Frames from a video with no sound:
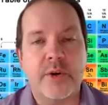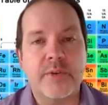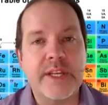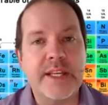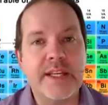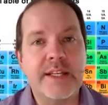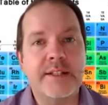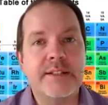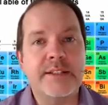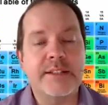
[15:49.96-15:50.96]
So
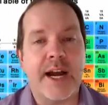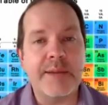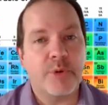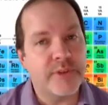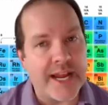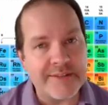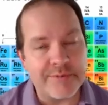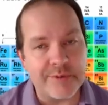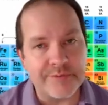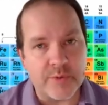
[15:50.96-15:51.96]
the dipole
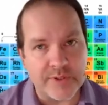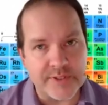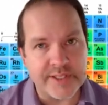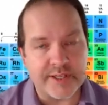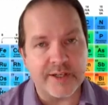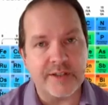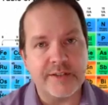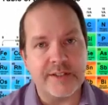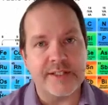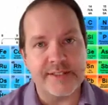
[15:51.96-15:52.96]
dipole force
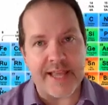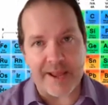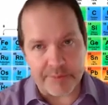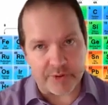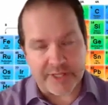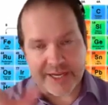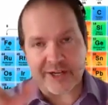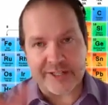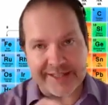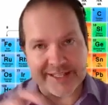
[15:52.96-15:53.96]
here is that
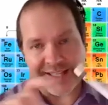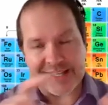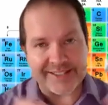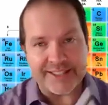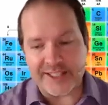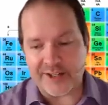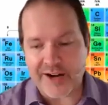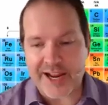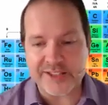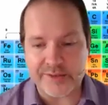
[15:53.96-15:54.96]
polarity that as it
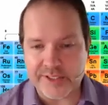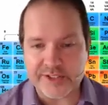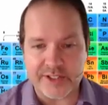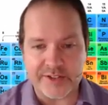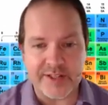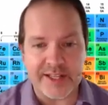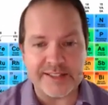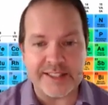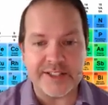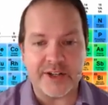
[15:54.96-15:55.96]
interacts with each other
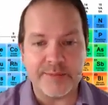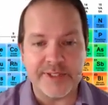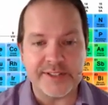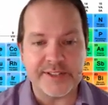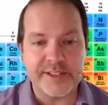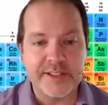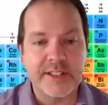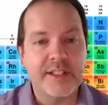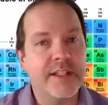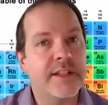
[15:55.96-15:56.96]
that determines
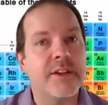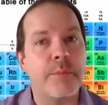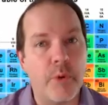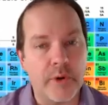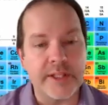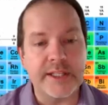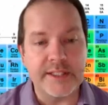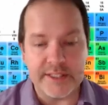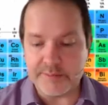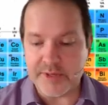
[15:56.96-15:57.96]
the
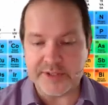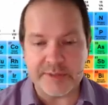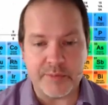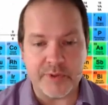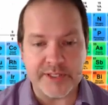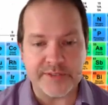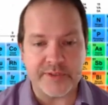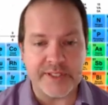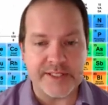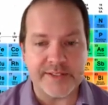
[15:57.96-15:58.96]
boiling and melting points
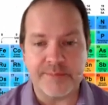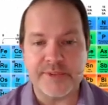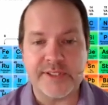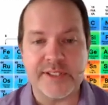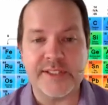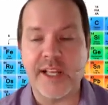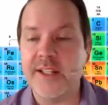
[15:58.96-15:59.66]
for these substances.